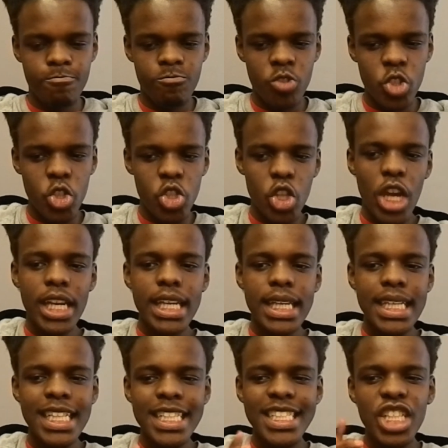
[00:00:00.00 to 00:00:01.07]
not
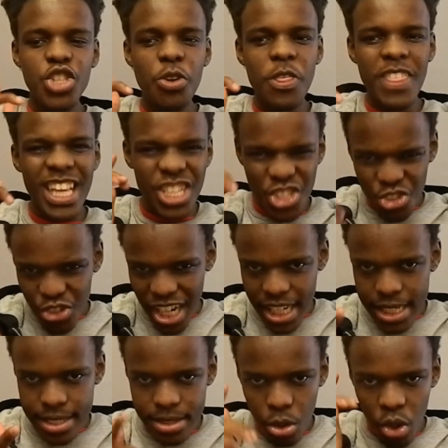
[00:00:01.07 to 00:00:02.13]
easy to think straight
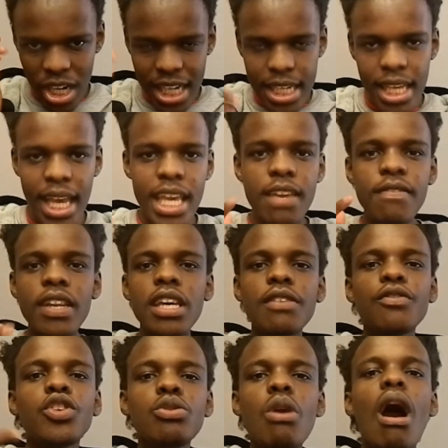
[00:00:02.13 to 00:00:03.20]
or clear, even if
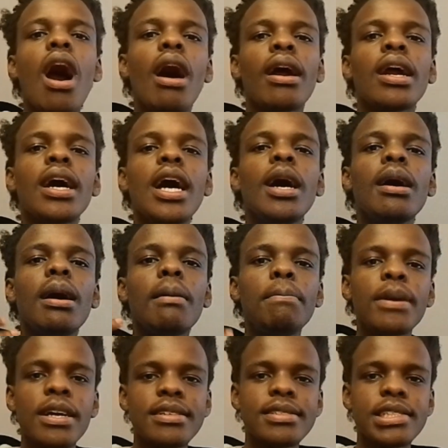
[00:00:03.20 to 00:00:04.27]
you are a
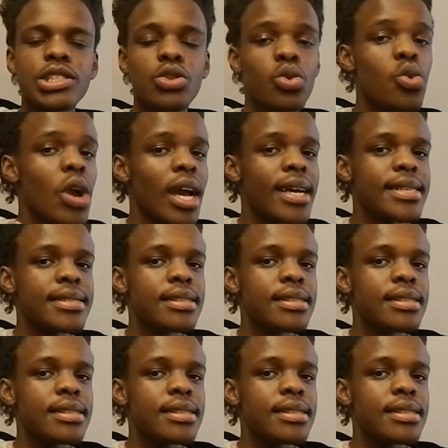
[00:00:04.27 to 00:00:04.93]
person who has